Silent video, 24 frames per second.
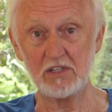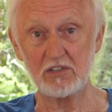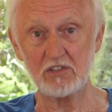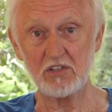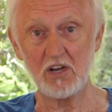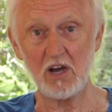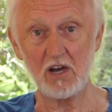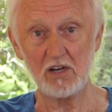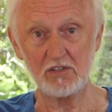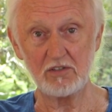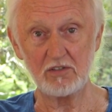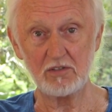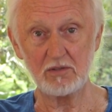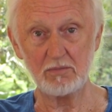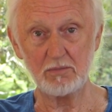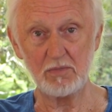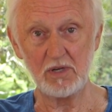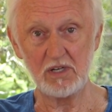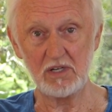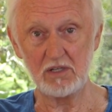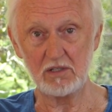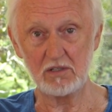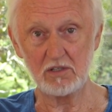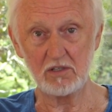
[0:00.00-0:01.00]
tight and
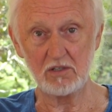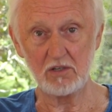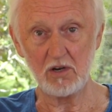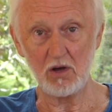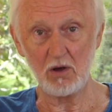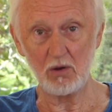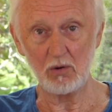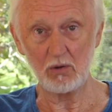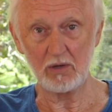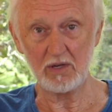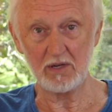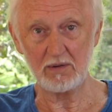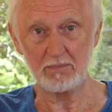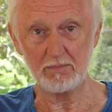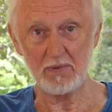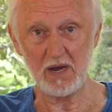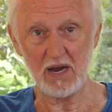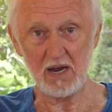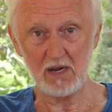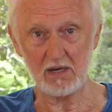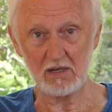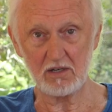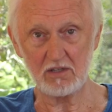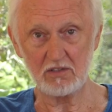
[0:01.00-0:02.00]
mean and holding
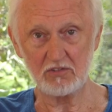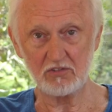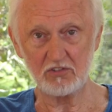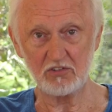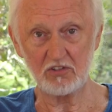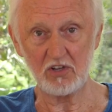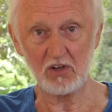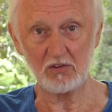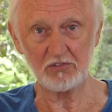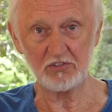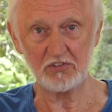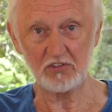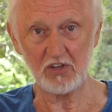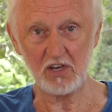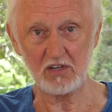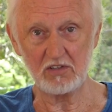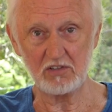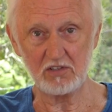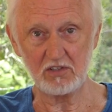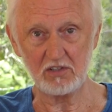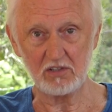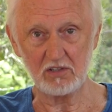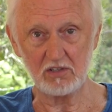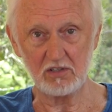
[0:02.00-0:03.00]
back and
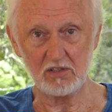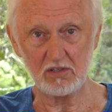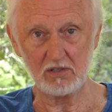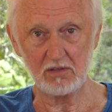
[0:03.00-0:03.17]
self-centered.